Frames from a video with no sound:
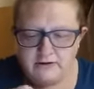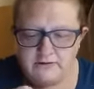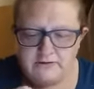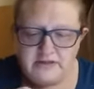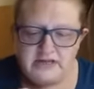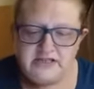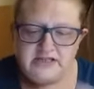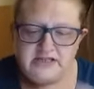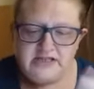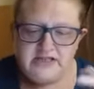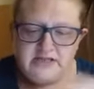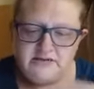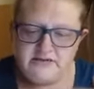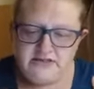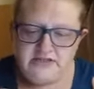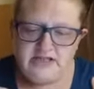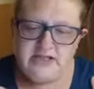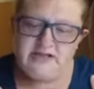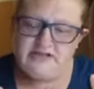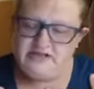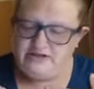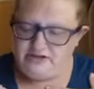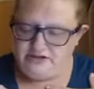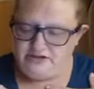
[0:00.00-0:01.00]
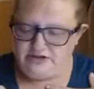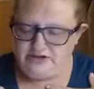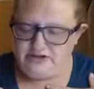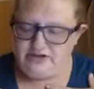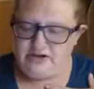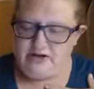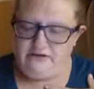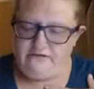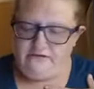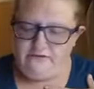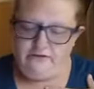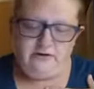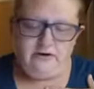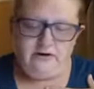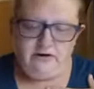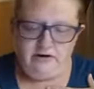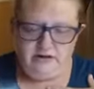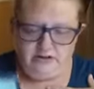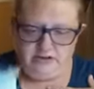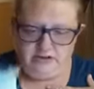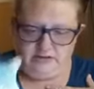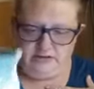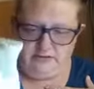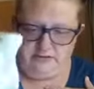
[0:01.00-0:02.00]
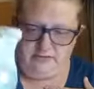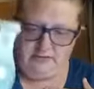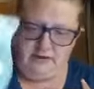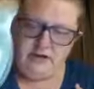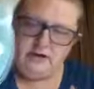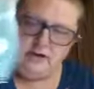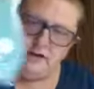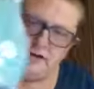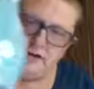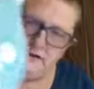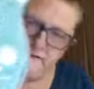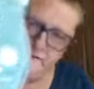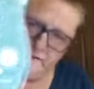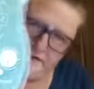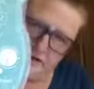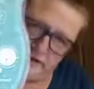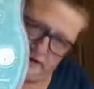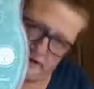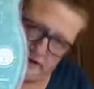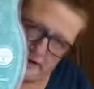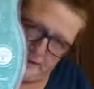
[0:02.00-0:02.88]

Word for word: They still sent us our stuff. They're awesome. Feeling